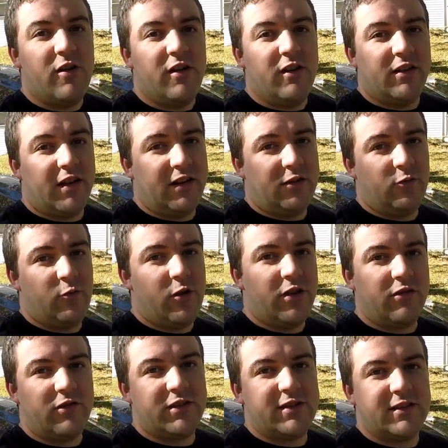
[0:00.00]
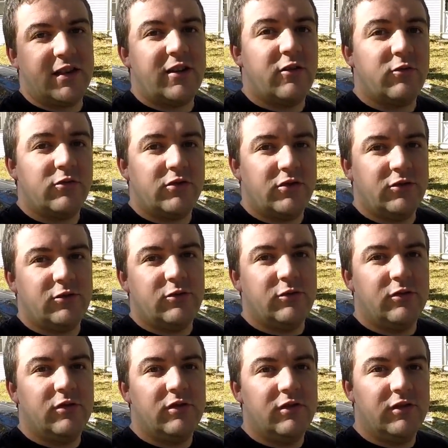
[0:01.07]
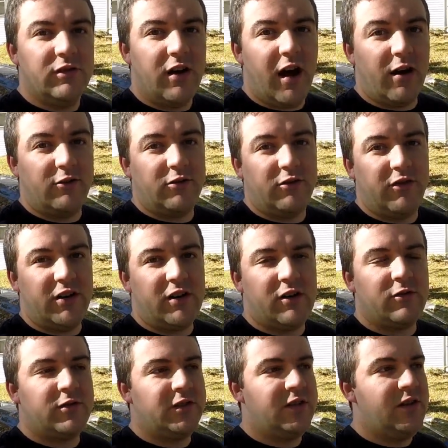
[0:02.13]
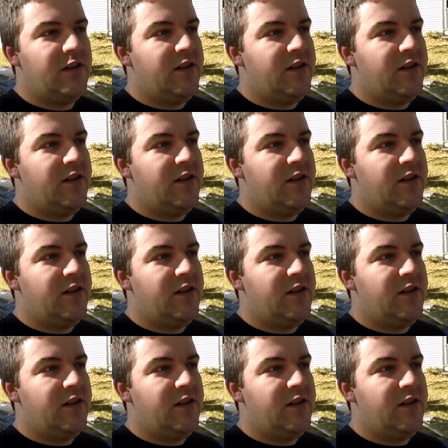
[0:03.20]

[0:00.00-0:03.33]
that is one of the reasons I don't do how-to videos.